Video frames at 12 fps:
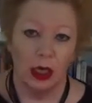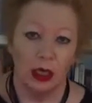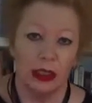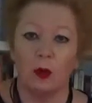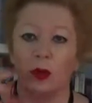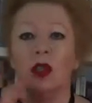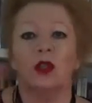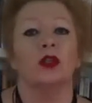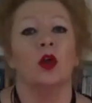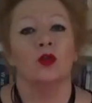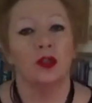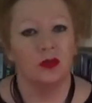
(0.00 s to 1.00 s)
Now, we use
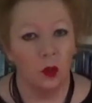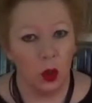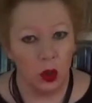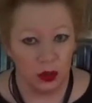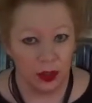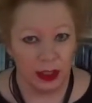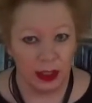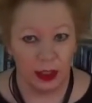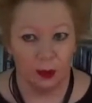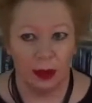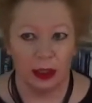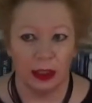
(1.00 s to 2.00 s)
lots of words in the
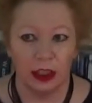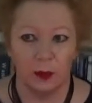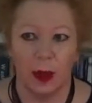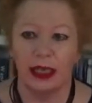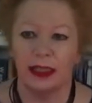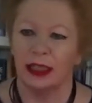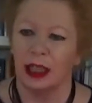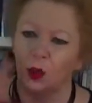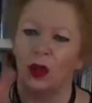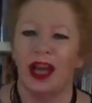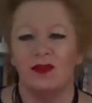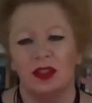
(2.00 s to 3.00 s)
disability space, and they all
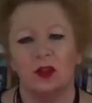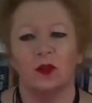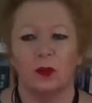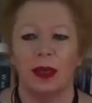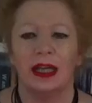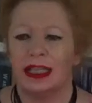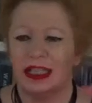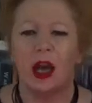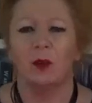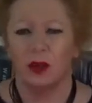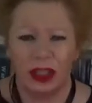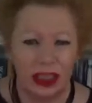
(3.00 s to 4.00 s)
have different meanings.
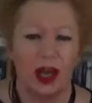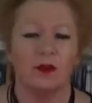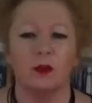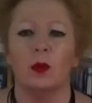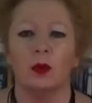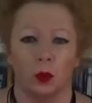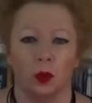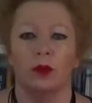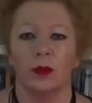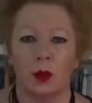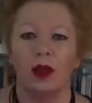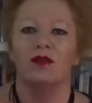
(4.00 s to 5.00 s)
I'm pretty comfortable with all of them.
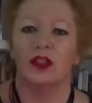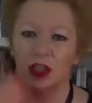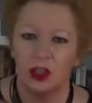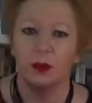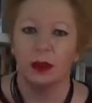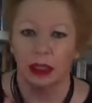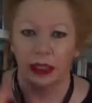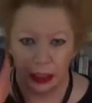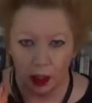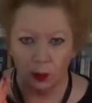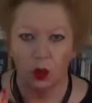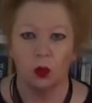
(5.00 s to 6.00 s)
So we have disability, and
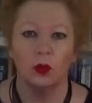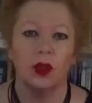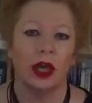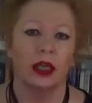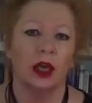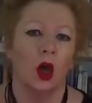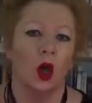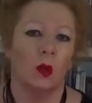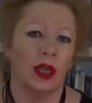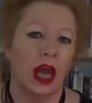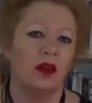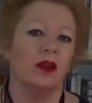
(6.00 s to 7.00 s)
I'm cool with that. We
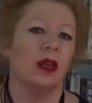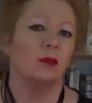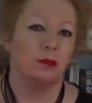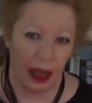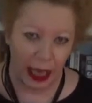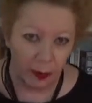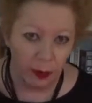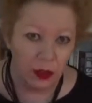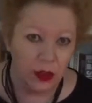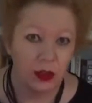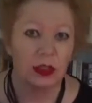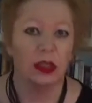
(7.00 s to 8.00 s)
have
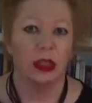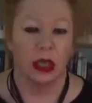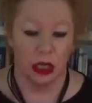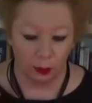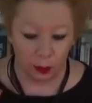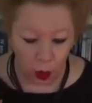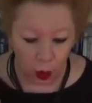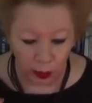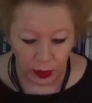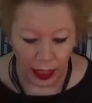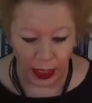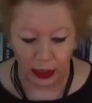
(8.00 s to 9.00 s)
impairments, and I'm cool with
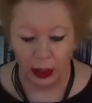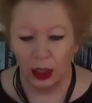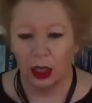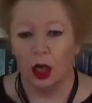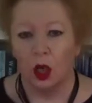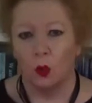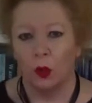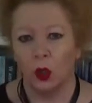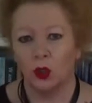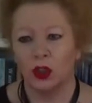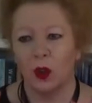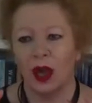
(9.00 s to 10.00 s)
that. We
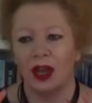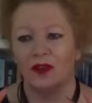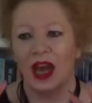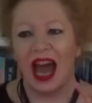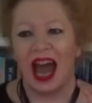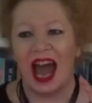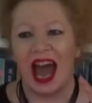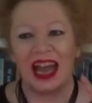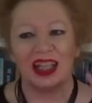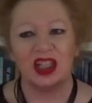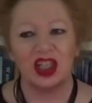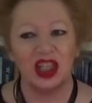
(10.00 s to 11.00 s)
also have
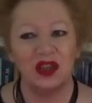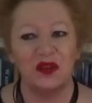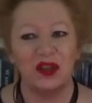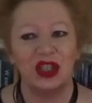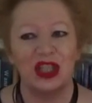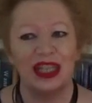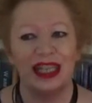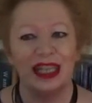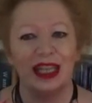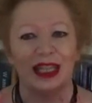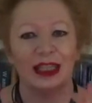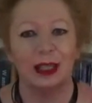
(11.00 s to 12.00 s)
activity
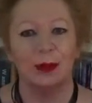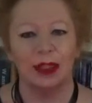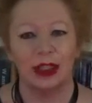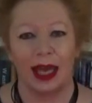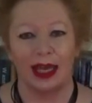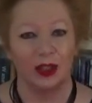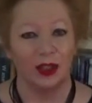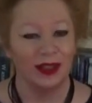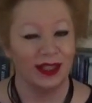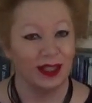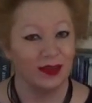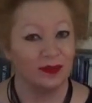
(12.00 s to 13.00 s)

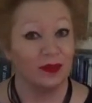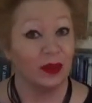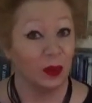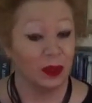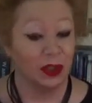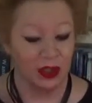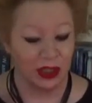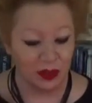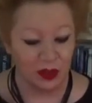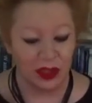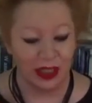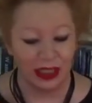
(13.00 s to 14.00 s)
limitations, which is
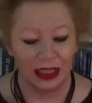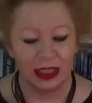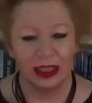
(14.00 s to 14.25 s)
interesting.